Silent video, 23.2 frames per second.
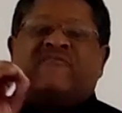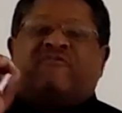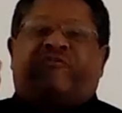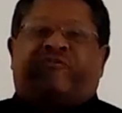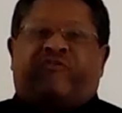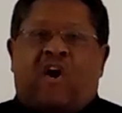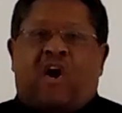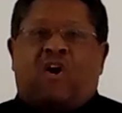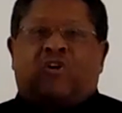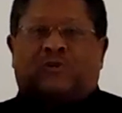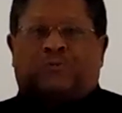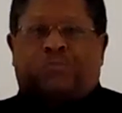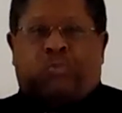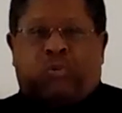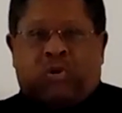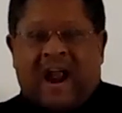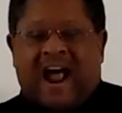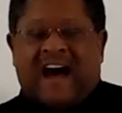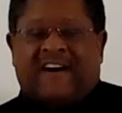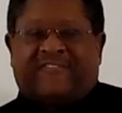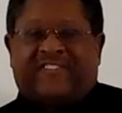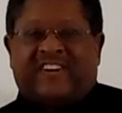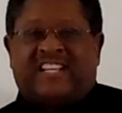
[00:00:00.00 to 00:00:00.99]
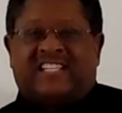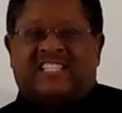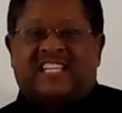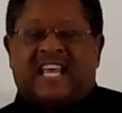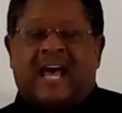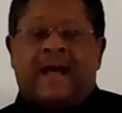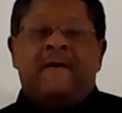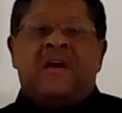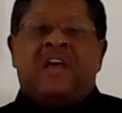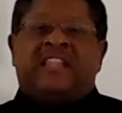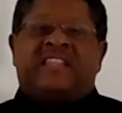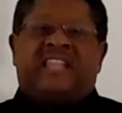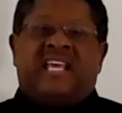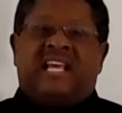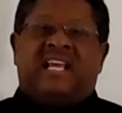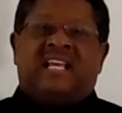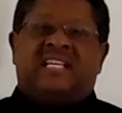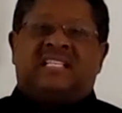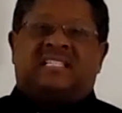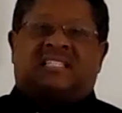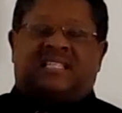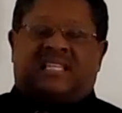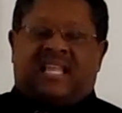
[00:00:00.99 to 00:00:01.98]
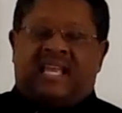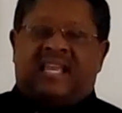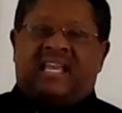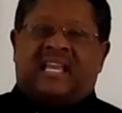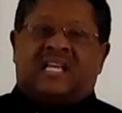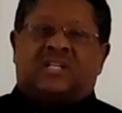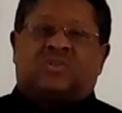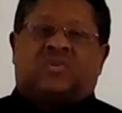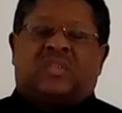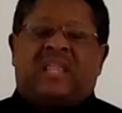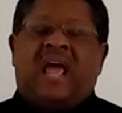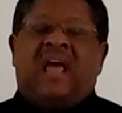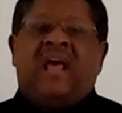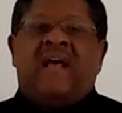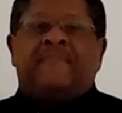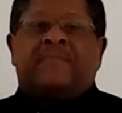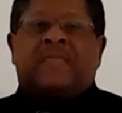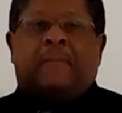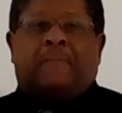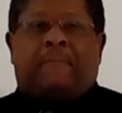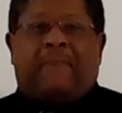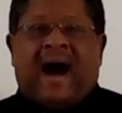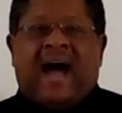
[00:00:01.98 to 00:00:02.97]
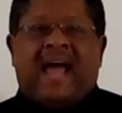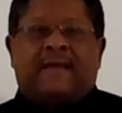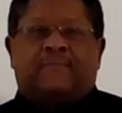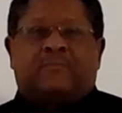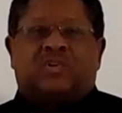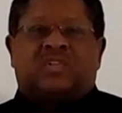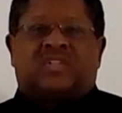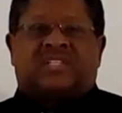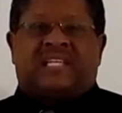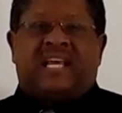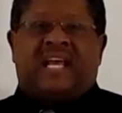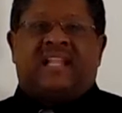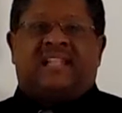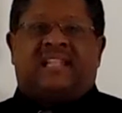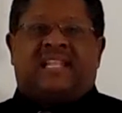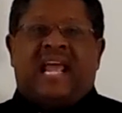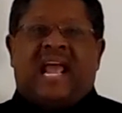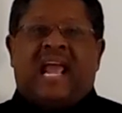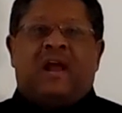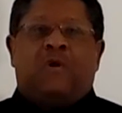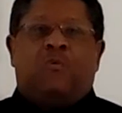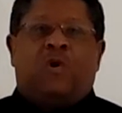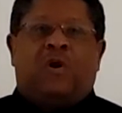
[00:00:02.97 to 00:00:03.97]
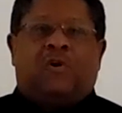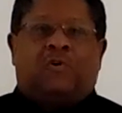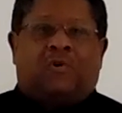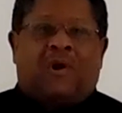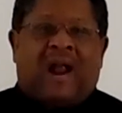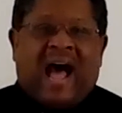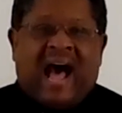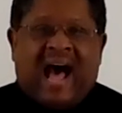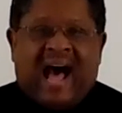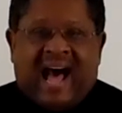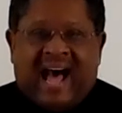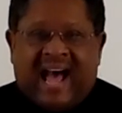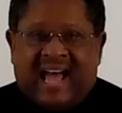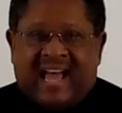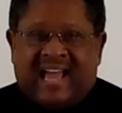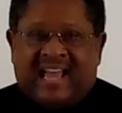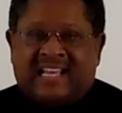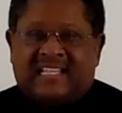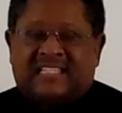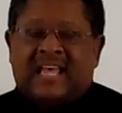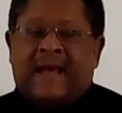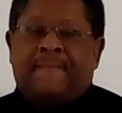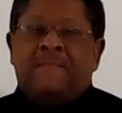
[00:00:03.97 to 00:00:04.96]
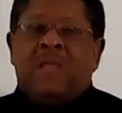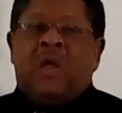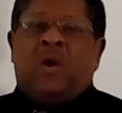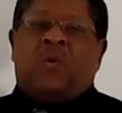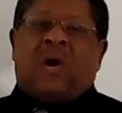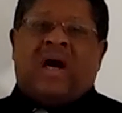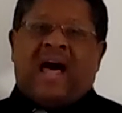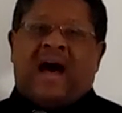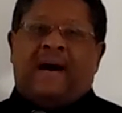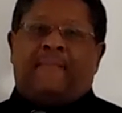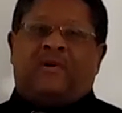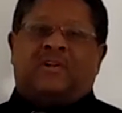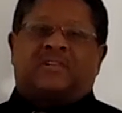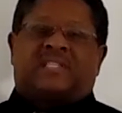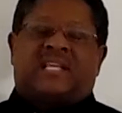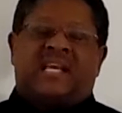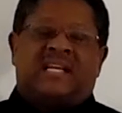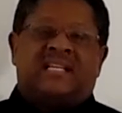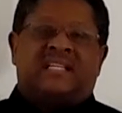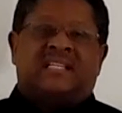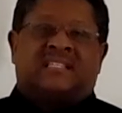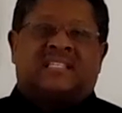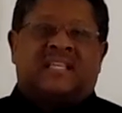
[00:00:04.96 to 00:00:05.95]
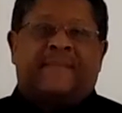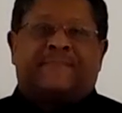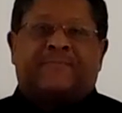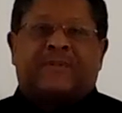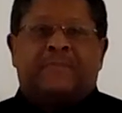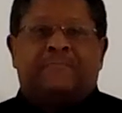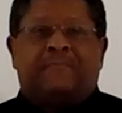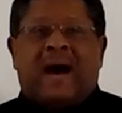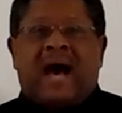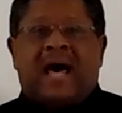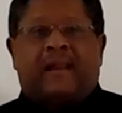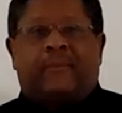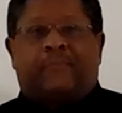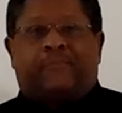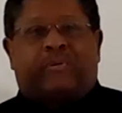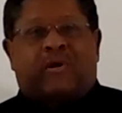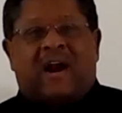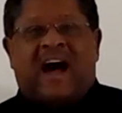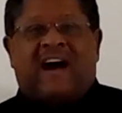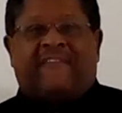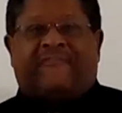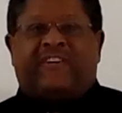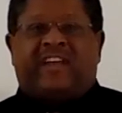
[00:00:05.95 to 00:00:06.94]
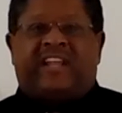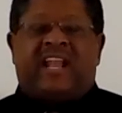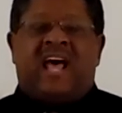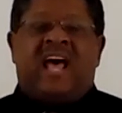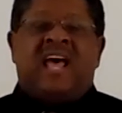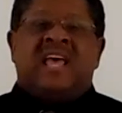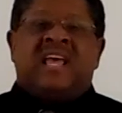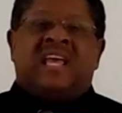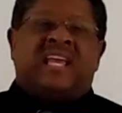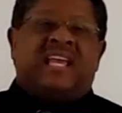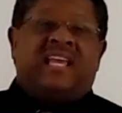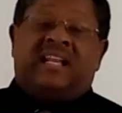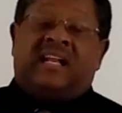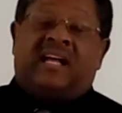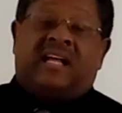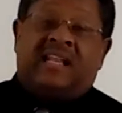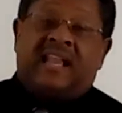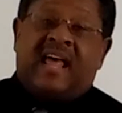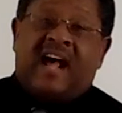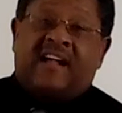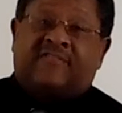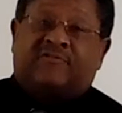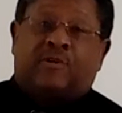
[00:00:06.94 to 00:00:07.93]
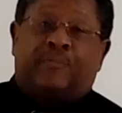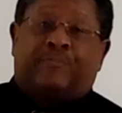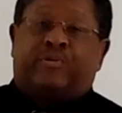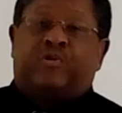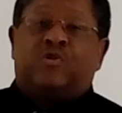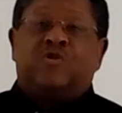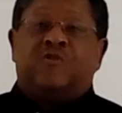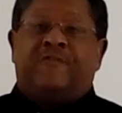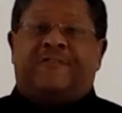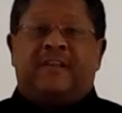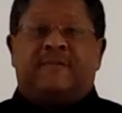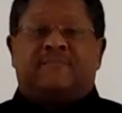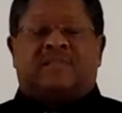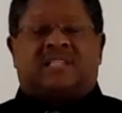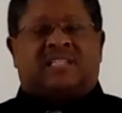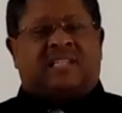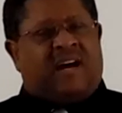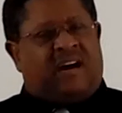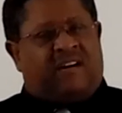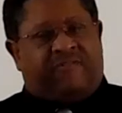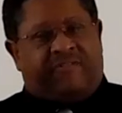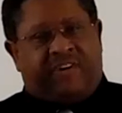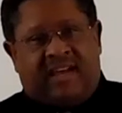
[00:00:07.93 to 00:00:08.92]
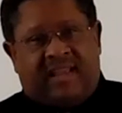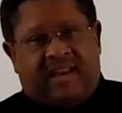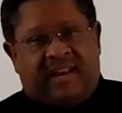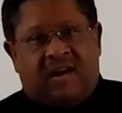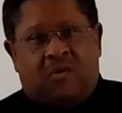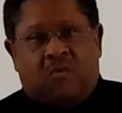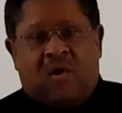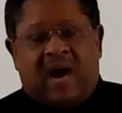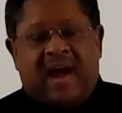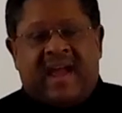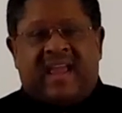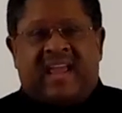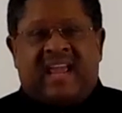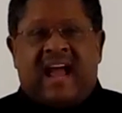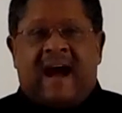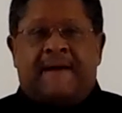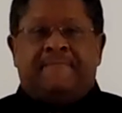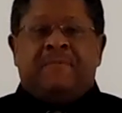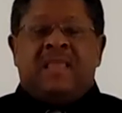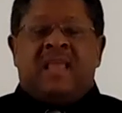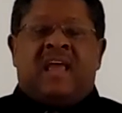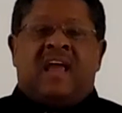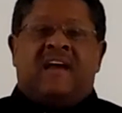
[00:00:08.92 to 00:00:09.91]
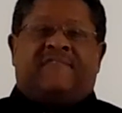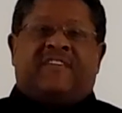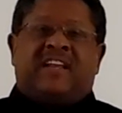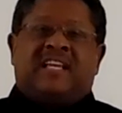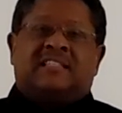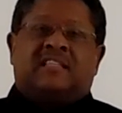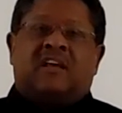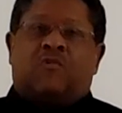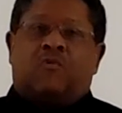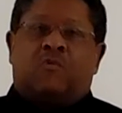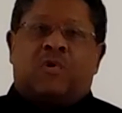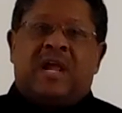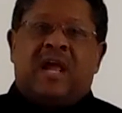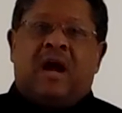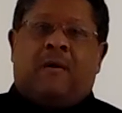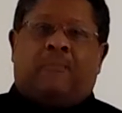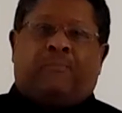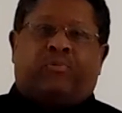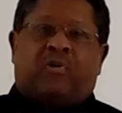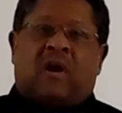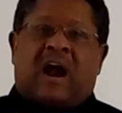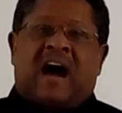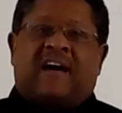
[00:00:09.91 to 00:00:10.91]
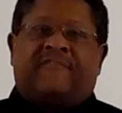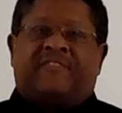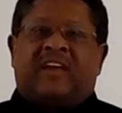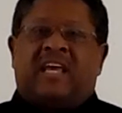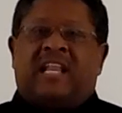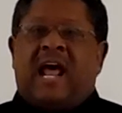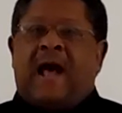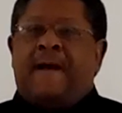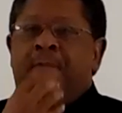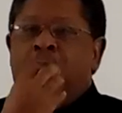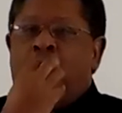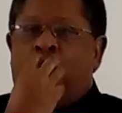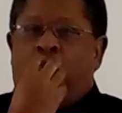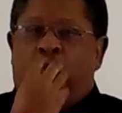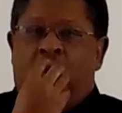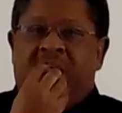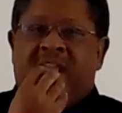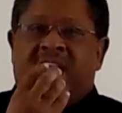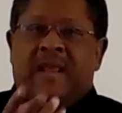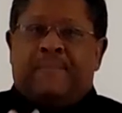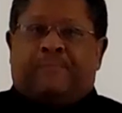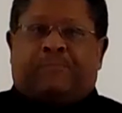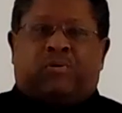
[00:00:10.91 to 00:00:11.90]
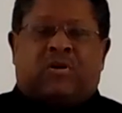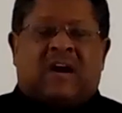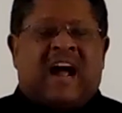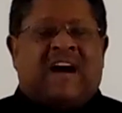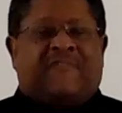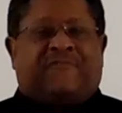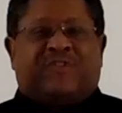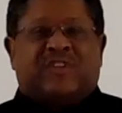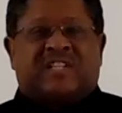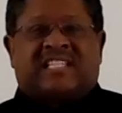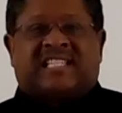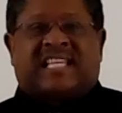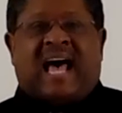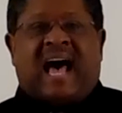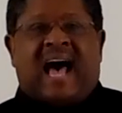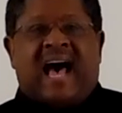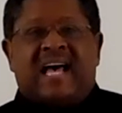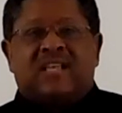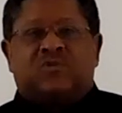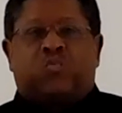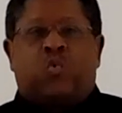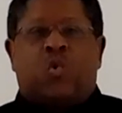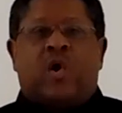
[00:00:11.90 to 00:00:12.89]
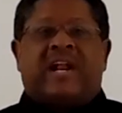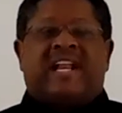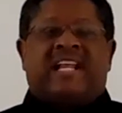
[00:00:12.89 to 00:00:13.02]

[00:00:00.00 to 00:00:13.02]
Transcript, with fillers: and false prophets. Uh, these things, the, the Bible said they will rise. Uh, well, I'm going to tell you something about a prophet. Uh, he doesn't have to prove himself anyway. Uh, if he's a real prophet, uh, when he prophesies,